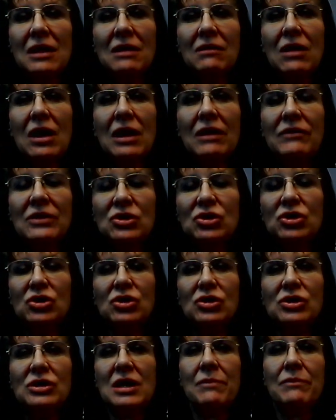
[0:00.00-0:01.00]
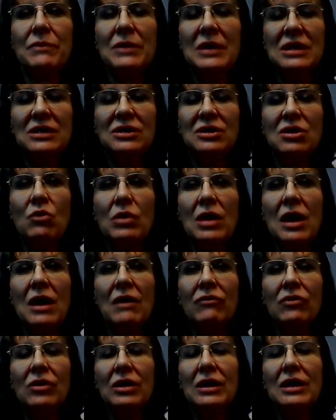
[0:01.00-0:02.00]
a lot of insurance companies don't
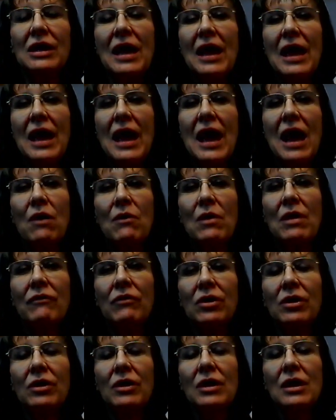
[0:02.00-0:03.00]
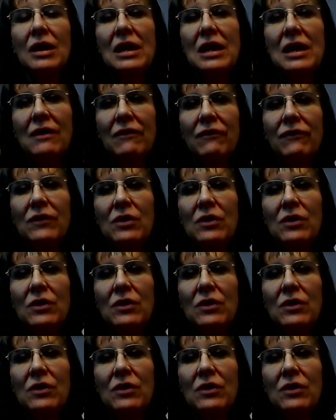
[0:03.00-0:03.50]
cover it. However, if